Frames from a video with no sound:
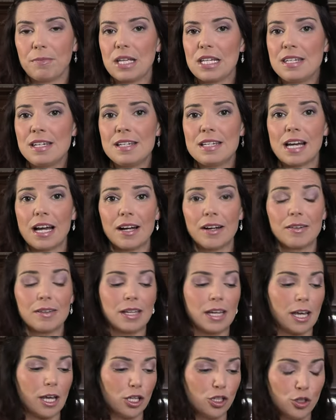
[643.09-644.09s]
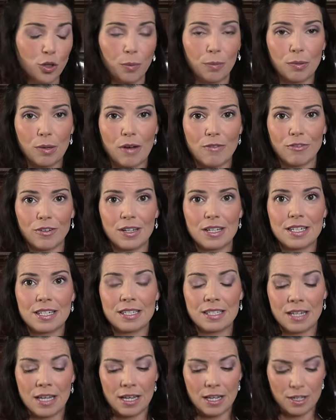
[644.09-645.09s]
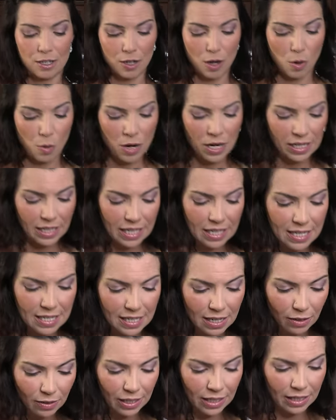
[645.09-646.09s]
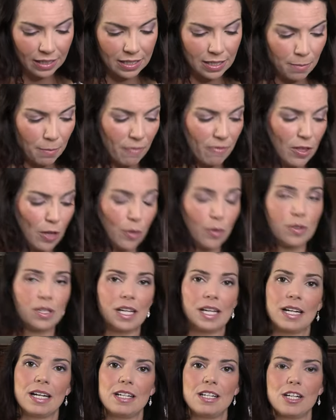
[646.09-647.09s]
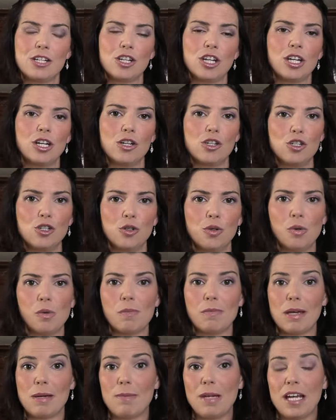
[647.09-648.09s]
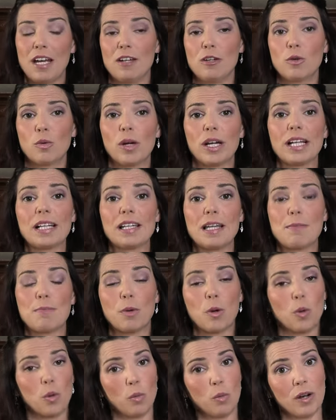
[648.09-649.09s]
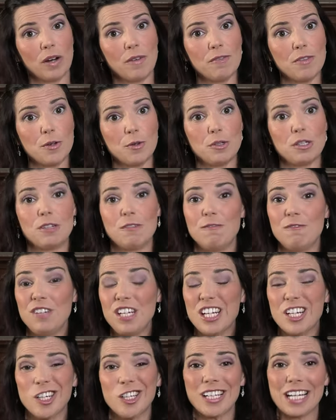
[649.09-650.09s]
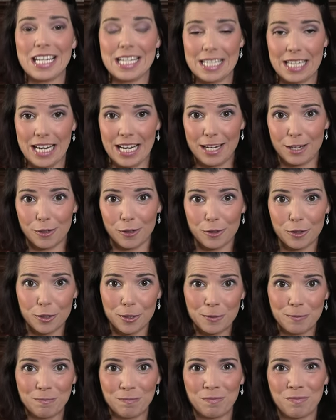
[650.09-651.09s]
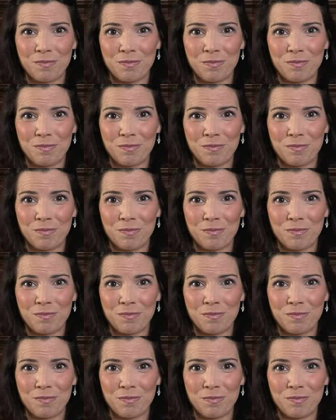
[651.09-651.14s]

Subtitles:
It's entirely your preference, so consider getting some of those in addition to maybe a nori clip or one of those feeder containers.